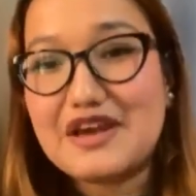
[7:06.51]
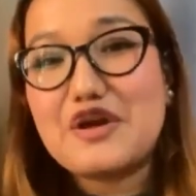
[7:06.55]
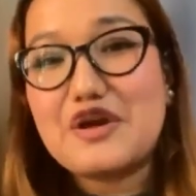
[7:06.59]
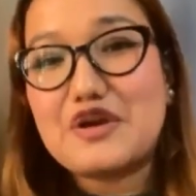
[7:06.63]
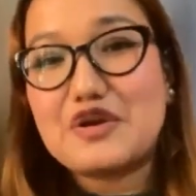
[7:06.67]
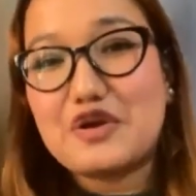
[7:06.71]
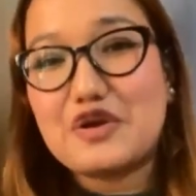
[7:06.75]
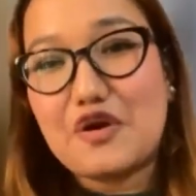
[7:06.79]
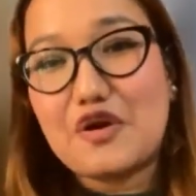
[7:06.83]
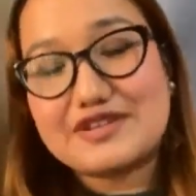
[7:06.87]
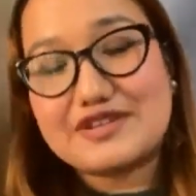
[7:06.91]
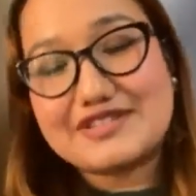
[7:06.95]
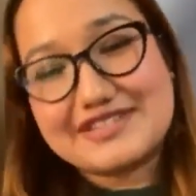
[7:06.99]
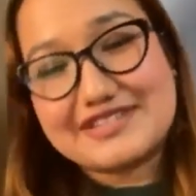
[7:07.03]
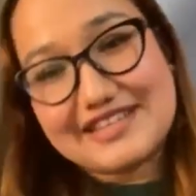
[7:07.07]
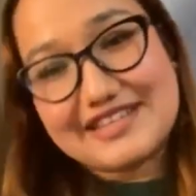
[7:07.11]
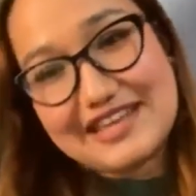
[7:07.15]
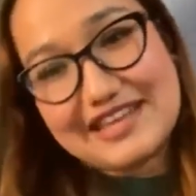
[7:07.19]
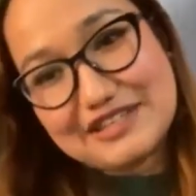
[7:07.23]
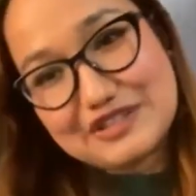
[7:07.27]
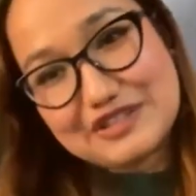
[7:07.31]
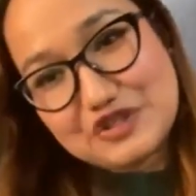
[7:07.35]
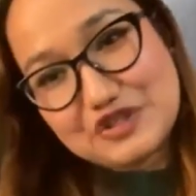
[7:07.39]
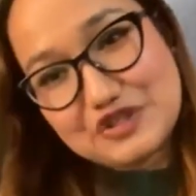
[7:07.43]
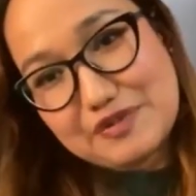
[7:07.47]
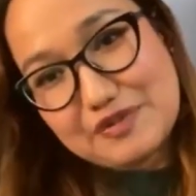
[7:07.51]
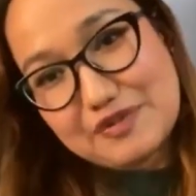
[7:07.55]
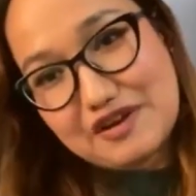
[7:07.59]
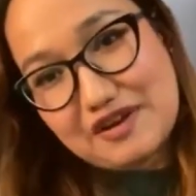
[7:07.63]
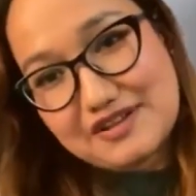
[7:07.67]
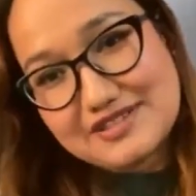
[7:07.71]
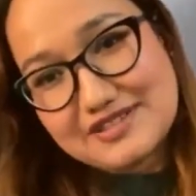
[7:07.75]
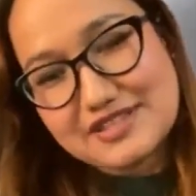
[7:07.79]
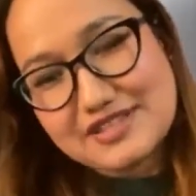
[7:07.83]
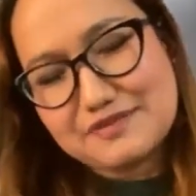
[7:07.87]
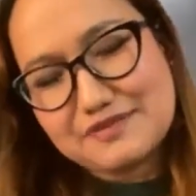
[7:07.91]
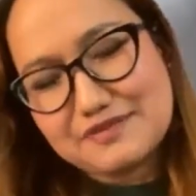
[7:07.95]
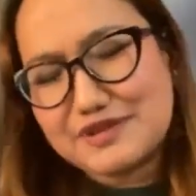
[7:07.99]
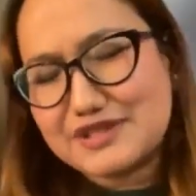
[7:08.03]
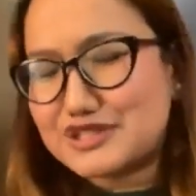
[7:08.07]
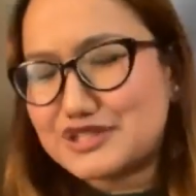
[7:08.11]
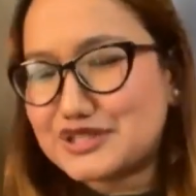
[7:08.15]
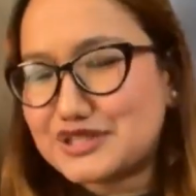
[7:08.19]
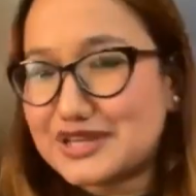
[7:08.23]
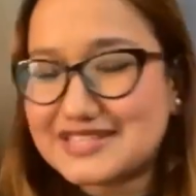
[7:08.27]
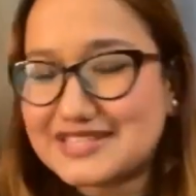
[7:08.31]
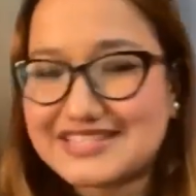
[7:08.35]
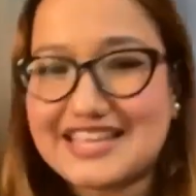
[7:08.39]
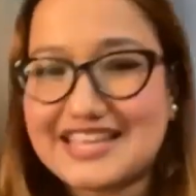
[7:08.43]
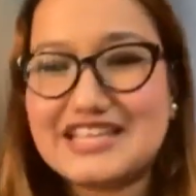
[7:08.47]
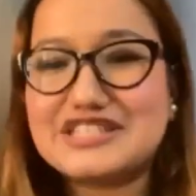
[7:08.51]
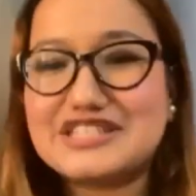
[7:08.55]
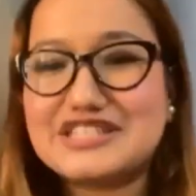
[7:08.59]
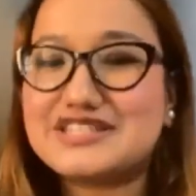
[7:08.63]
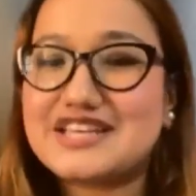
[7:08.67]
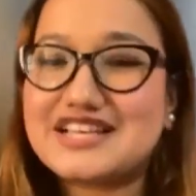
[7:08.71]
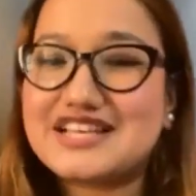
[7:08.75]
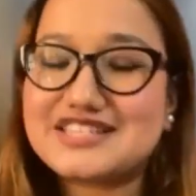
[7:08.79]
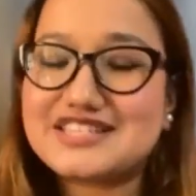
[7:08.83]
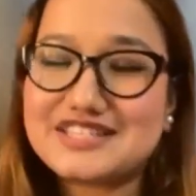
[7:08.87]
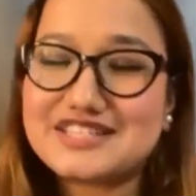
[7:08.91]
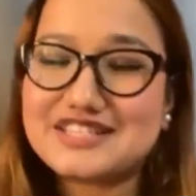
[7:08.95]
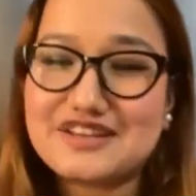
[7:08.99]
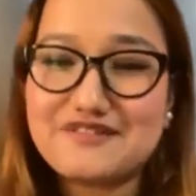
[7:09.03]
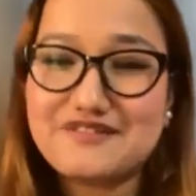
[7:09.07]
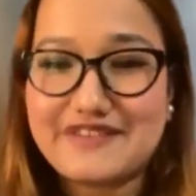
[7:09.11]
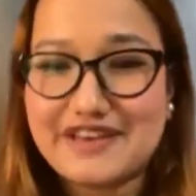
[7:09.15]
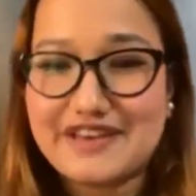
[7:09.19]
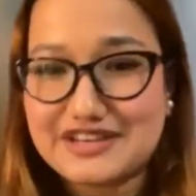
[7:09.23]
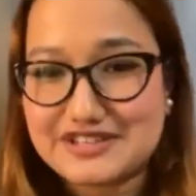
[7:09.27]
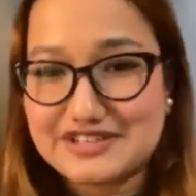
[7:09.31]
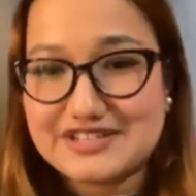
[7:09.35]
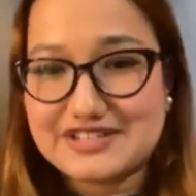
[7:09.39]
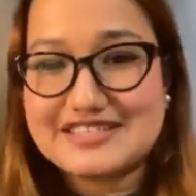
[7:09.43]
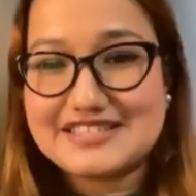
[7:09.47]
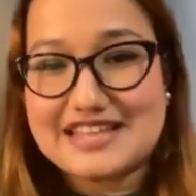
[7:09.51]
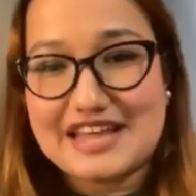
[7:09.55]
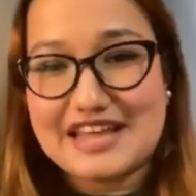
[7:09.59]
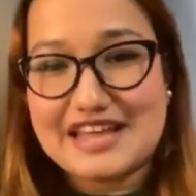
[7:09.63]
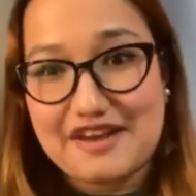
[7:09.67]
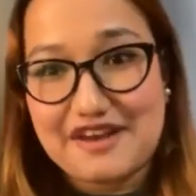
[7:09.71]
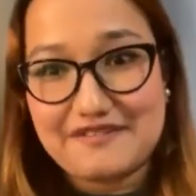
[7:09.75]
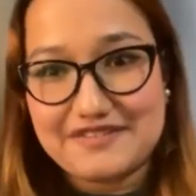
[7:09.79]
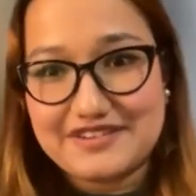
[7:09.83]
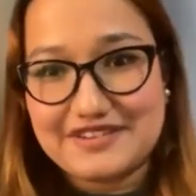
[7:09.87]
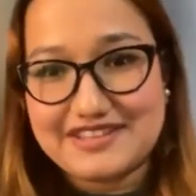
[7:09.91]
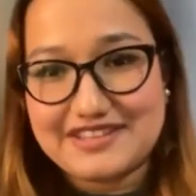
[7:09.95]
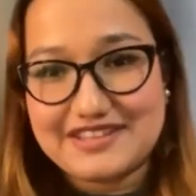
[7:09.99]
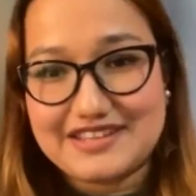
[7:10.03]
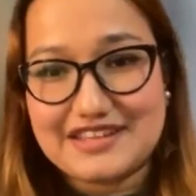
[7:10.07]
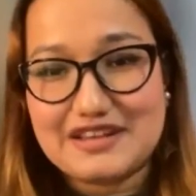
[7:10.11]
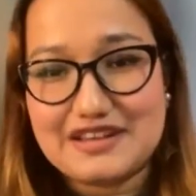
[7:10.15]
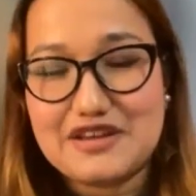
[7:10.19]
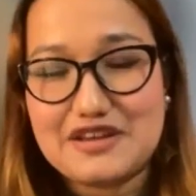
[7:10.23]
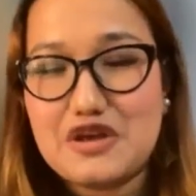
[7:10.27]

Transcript: not saying tuberculosis, but just saying chest infections and everything.